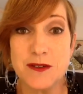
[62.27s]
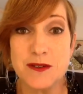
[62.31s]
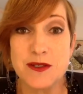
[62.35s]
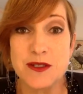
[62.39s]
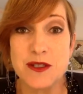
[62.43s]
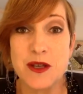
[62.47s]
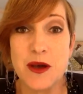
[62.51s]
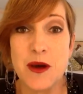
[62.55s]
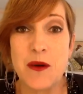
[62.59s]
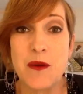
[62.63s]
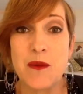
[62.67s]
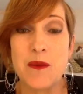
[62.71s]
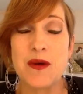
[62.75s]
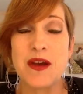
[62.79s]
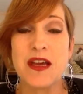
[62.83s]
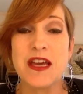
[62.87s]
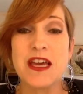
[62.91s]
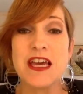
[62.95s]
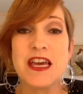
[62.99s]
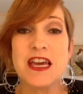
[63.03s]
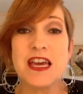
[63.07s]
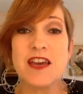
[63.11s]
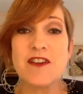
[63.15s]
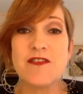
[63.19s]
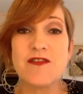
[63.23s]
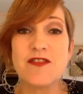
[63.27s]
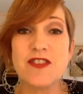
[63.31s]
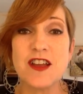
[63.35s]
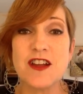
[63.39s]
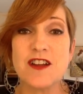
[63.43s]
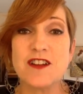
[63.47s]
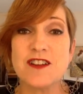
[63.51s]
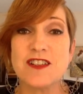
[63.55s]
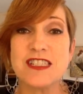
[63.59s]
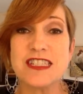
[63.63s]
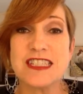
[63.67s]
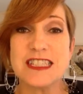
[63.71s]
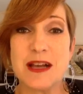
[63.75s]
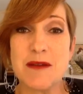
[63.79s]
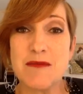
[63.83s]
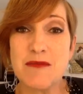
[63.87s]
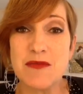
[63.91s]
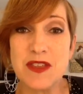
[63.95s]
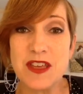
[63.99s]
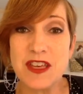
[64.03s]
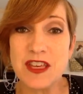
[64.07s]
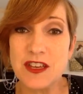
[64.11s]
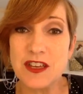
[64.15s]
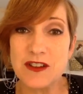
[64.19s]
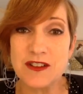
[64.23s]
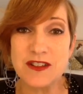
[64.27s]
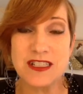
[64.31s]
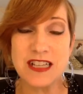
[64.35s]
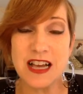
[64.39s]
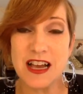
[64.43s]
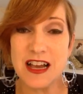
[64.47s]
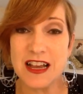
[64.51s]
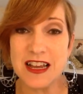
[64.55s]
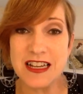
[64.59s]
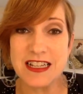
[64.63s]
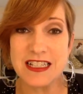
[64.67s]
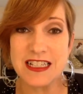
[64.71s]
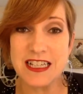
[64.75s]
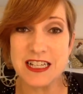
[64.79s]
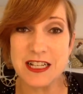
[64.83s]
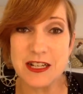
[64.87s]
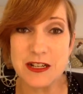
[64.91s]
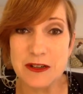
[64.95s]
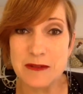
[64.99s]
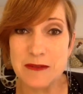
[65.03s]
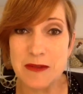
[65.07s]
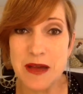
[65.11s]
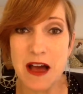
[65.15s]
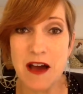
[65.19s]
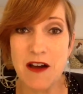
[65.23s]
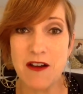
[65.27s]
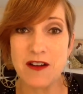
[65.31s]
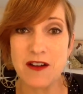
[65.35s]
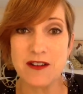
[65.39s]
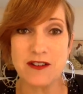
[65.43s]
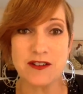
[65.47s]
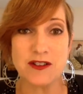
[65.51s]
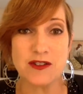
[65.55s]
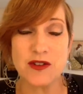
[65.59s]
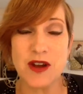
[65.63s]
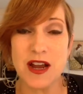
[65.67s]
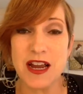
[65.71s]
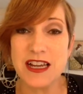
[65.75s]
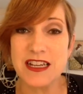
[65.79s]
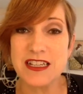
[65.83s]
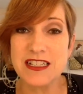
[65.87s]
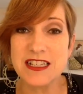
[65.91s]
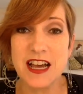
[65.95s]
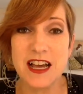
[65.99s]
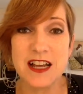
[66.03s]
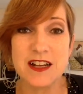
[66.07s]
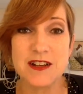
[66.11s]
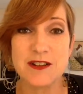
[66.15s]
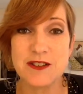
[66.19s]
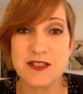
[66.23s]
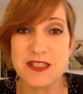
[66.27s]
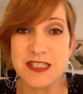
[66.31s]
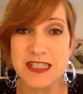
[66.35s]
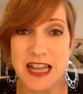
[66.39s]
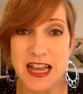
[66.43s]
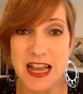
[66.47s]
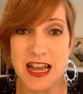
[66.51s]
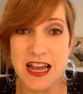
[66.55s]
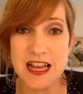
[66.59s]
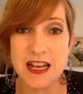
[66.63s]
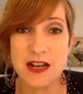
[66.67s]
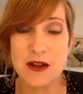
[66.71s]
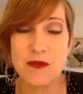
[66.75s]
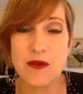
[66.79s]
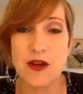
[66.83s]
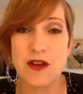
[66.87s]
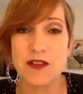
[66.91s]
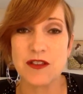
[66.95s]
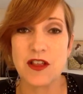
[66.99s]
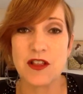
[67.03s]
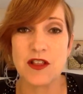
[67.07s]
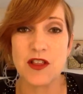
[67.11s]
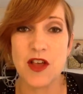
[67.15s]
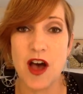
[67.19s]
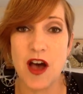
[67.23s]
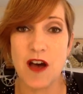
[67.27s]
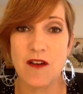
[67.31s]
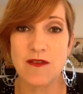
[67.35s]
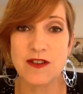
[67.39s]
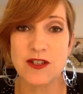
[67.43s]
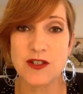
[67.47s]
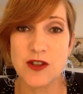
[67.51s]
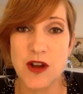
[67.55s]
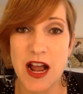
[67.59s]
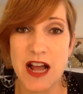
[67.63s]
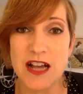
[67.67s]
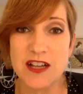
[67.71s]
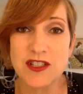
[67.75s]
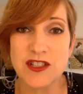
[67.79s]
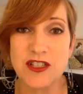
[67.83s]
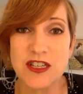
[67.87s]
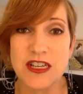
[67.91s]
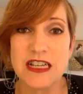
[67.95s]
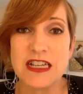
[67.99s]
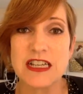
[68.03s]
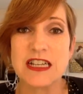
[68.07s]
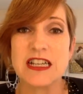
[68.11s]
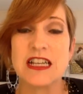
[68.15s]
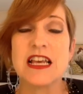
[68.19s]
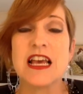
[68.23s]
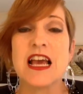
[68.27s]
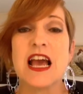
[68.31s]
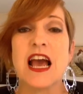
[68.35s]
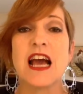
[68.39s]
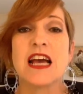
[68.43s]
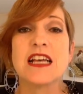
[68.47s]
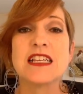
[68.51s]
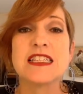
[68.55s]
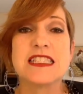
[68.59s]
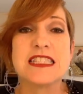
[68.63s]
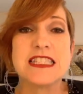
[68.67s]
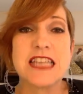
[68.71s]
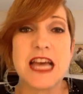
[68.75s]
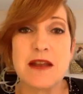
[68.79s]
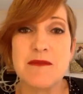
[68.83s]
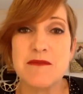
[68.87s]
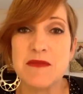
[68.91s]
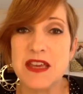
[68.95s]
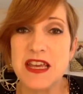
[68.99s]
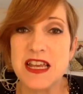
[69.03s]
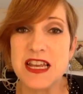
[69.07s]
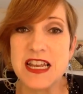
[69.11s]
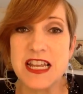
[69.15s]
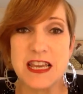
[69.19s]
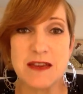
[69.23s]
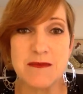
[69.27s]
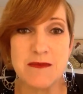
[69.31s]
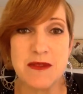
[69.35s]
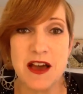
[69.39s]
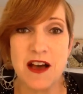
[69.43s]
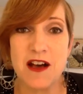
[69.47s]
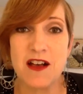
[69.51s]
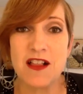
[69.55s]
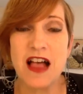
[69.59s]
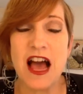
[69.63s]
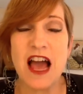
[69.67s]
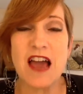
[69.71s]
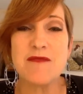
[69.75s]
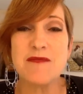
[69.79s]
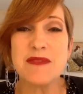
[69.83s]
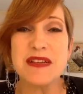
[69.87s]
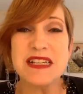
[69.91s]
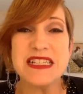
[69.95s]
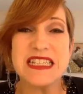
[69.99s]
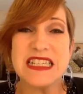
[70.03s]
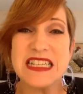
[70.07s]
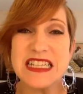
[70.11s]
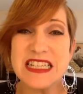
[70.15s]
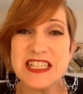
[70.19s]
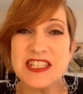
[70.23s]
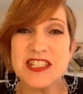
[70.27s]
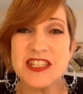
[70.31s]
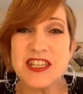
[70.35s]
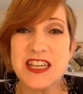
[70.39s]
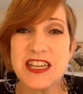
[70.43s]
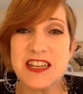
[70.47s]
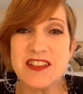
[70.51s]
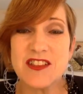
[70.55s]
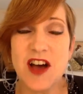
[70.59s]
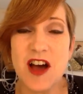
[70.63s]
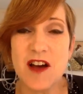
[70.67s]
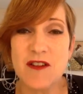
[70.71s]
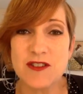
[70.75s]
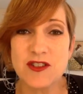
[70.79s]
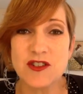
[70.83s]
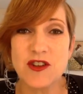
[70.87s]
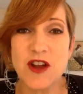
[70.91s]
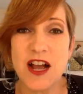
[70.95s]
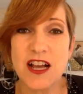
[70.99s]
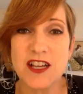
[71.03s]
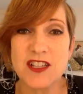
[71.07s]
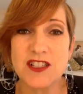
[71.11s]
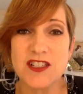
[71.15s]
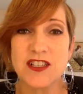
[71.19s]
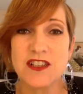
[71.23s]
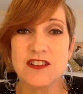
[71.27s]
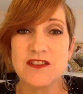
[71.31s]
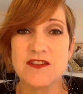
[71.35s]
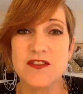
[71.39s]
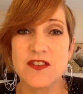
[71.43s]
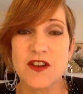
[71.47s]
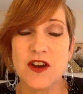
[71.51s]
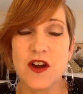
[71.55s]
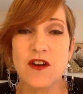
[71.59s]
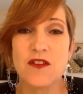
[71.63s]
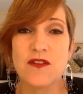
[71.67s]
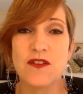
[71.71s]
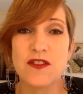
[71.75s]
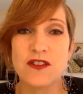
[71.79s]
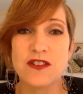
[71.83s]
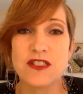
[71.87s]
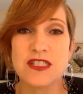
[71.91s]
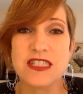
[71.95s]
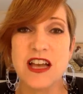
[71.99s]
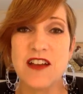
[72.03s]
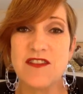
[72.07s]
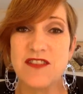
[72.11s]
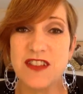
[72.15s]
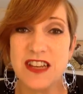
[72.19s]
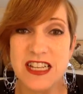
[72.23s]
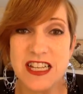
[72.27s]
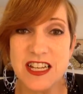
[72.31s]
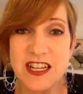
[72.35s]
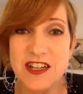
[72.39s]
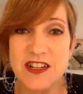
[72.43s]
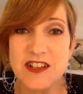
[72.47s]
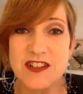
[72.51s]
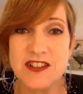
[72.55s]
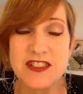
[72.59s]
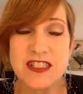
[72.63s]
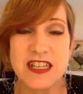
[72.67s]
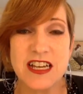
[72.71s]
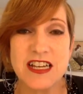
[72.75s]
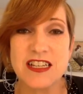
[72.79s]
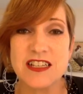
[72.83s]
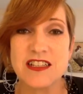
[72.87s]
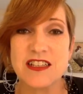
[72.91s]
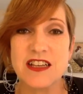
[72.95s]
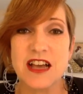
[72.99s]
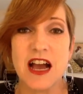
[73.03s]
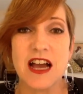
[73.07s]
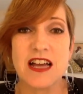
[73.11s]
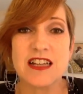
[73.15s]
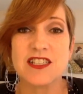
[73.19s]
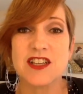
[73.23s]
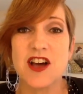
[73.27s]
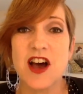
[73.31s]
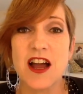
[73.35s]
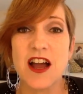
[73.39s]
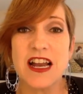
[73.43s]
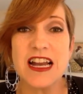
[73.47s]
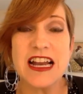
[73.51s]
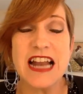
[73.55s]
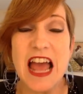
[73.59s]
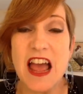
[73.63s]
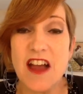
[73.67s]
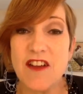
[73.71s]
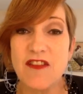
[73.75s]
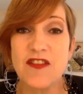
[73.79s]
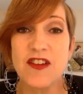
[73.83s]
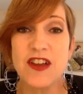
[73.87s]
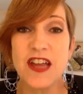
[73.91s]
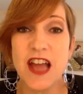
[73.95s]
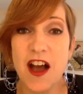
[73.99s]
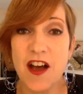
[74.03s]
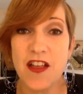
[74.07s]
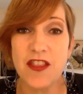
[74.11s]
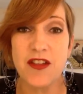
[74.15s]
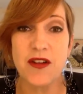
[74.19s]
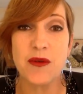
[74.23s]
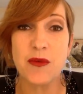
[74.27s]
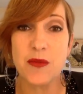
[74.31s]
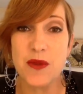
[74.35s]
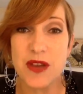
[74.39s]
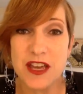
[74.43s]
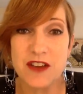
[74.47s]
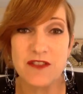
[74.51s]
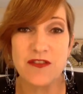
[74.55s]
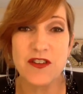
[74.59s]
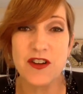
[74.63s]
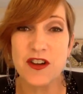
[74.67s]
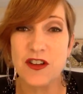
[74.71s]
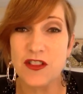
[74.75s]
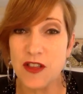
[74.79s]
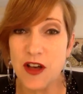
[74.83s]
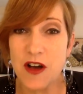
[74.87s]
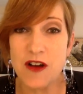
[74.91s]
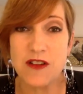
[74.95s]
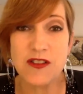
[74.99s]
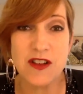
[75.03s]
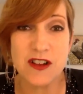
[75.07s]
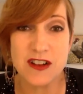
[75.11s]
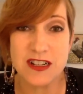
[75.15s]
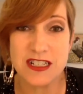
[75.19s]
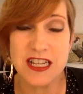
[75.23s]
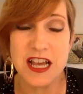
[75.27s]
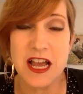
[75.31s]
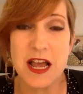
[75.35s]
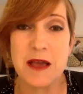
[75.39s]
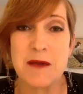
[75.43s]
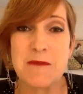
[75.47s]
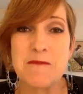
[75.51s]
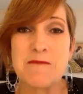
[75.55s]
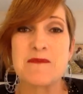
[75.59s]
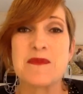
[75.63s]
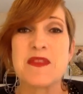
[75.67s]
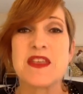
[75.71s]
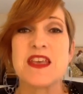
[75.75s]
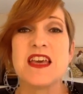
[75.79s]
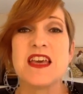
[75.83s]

So if there's something you're dying to hear about or trying to understand around the law of attraction, send me an email. I've been teaching law of attraction for over 7 years. I taught it every other week for a long, long time.